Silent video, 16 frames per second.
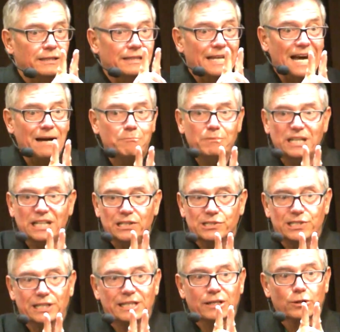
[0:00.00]
that
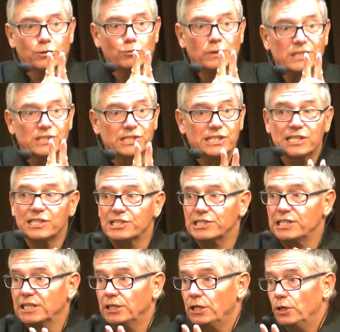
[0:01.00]
means that they're
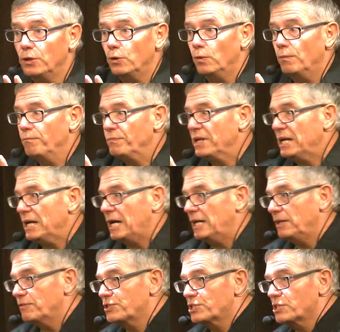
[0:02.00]
resisting you.
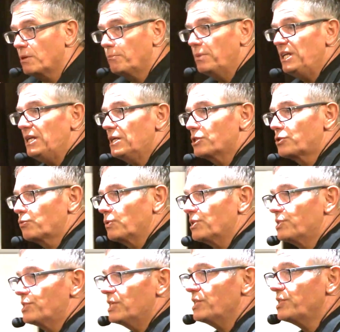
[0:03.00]
And if somebody is
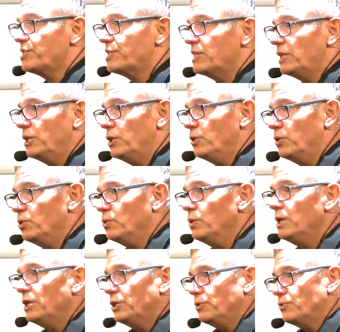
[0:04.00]
resisting you,
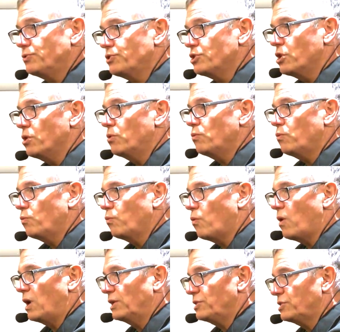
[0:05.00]
you don't
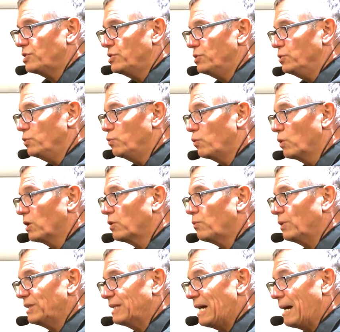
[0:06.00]
want to
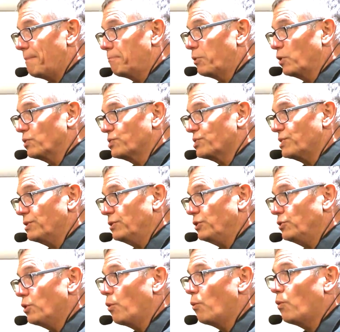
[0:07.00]
work with that person.
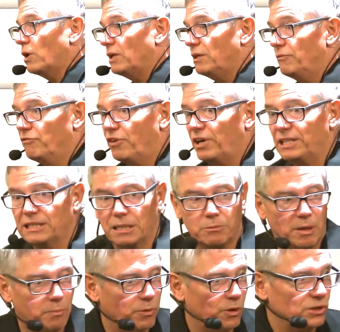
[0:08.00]
You don't want to invite
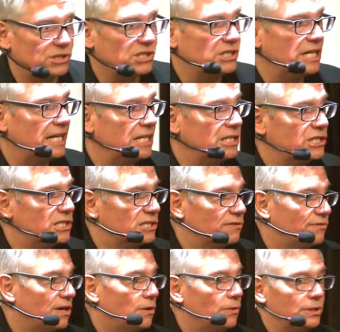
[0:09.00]
them up on stage as a
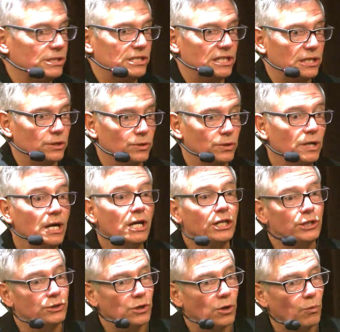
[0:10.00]
volunteer.
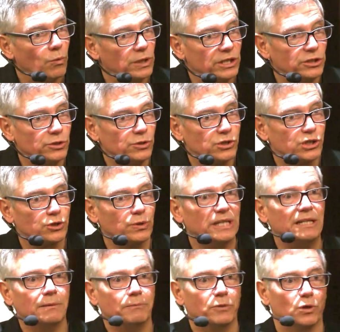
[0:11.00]
You don't want to do
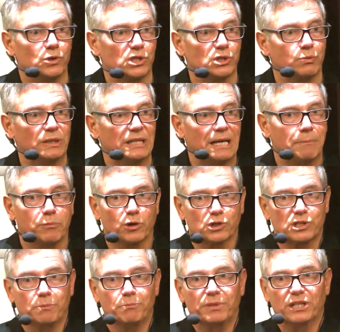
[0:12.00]
street hypnosis with that
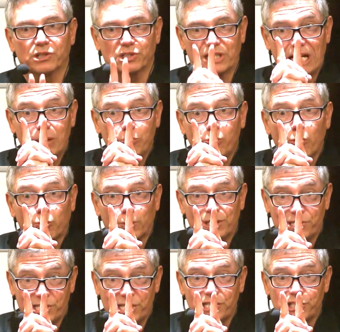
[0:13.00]
person because they will
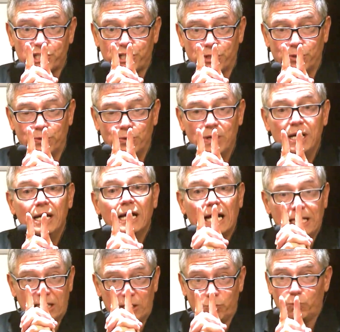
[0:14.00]
resist you
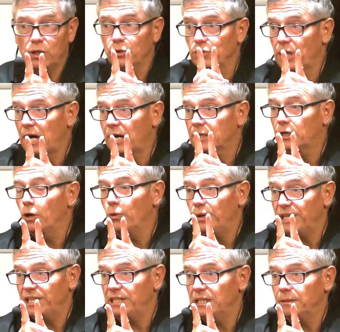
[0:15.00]
and they will not go
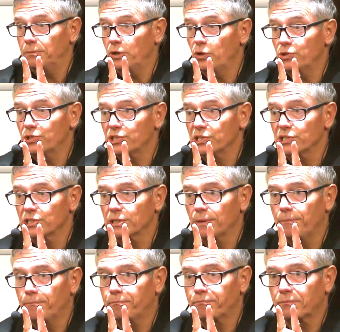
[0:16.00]
into hypnosis.
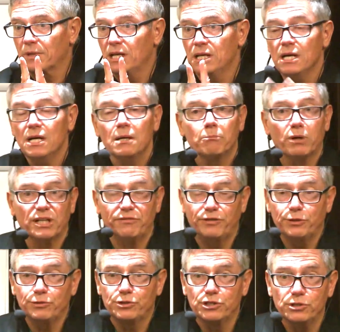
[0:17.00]
But if you